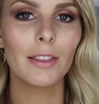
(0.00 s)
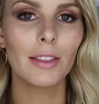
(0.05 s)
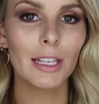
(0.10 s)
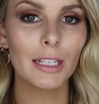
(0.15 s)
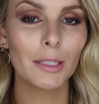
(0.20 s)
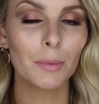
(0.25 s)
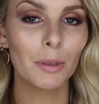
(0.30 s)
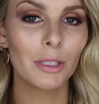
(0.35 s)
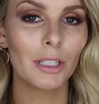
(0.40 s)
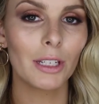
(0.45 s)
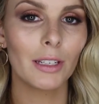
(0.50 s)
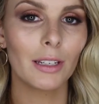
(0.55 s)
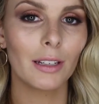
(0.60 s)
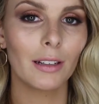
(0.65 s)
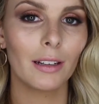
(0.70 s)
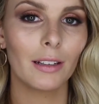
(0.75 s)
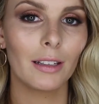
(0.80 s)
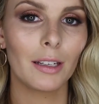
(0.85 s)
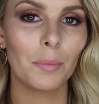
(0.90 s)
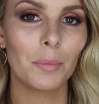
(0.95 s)
This
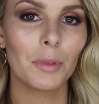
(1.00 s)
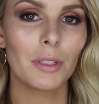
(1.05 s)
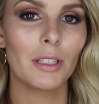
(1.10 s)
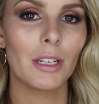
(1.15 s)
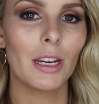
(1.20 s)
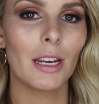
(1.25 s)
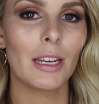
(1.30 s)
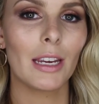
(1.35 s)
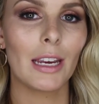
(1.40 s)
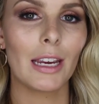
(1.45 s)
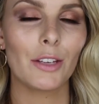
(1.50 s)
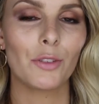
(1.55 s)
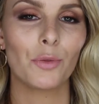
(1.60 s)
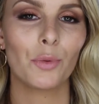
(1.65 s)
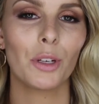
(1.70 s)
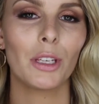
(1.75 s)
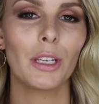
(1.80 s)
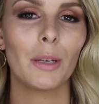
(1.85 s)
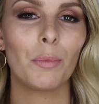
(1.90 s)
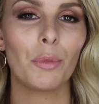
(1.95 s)
particular lipstick is
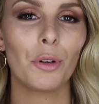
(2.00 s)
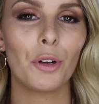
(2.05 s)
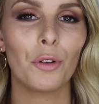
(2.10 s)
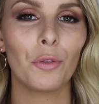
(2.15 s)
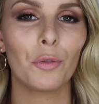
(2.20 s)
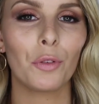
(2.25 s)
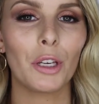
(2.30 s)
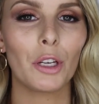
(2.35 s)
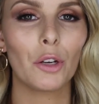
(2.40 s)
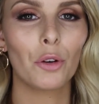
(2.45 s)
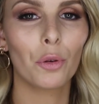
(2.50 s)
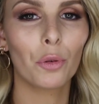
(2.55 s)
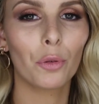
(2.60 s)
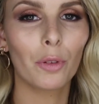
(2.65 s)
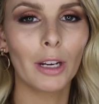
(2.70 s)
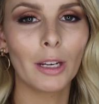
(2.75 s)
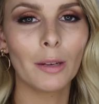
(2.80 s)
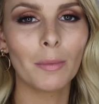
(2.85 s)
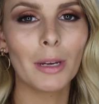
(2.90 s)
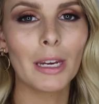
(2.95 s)
really beautifully
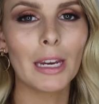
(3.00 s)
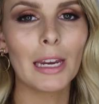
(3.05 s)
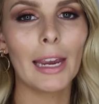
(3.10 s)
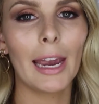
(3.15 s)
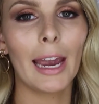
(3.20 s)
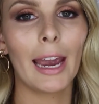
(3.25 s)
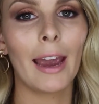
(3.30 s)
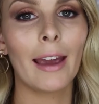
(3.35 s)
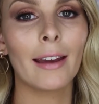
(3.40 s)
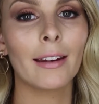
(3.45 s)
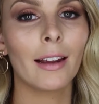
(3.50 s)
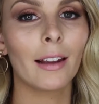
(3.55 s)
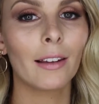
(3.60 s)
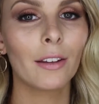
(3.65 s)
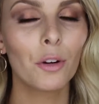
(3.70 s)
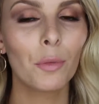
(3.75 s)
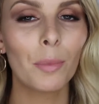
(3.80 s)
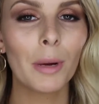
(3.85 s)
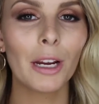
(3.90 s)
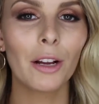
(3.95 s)
creamy and a
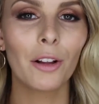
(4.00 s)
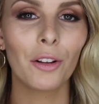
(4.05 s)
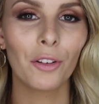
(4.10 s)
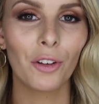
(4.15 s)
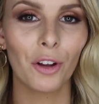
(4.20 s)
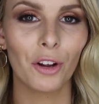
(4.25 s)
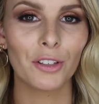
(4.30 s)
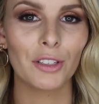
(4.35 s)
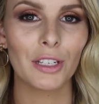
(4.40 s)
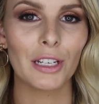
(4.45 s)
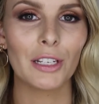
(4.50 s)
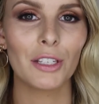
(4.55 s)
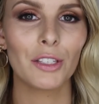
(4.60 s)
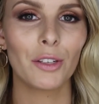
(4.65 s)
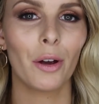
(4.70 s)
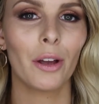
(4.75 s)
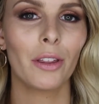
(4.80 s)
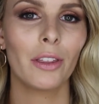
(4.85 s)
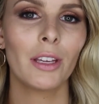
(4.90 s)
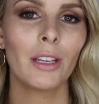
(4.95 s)
little bit glossy,
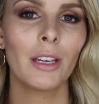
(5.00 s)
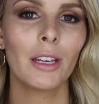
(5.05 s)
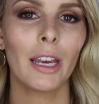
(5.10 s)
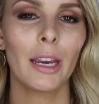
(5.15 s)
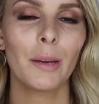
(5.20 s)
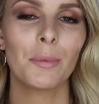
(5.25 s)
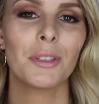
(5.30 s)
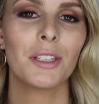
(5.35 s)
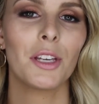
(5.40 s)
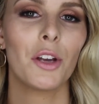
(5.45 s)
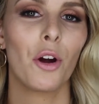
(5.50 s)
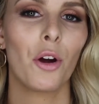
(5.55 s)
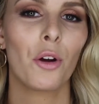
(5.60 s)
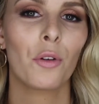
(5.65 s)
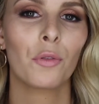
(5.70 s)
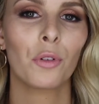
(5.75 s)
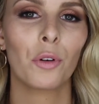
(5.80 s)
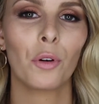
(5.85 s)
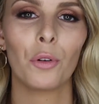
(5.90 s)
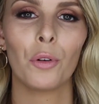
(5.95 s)
so I think it keeps the
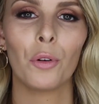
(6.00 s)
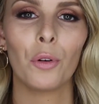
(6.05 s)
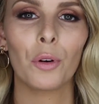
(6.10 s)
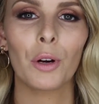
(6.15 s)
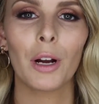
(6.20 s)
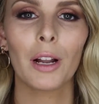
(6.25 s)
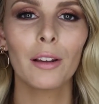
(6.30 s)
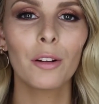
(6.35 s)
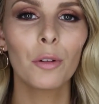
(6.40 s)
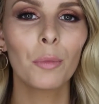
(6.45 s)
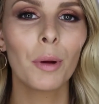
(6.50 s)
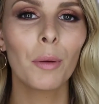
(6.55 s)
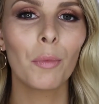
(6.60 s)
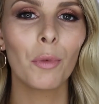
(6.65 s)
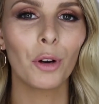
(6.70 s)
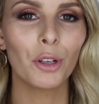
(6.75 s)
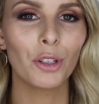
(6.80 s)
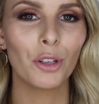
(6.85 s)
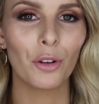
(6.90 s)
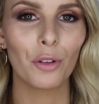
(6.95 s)
overall look a little bit
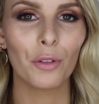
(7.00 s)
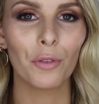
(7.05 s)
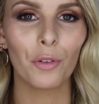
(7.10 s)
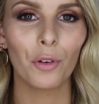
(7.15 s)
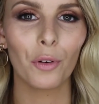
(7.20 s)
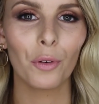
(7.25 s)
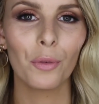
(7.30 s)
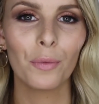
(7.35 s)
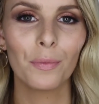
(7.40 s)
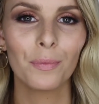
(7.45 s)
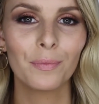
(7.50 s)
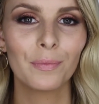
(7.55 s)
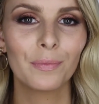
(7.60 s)
more youthful.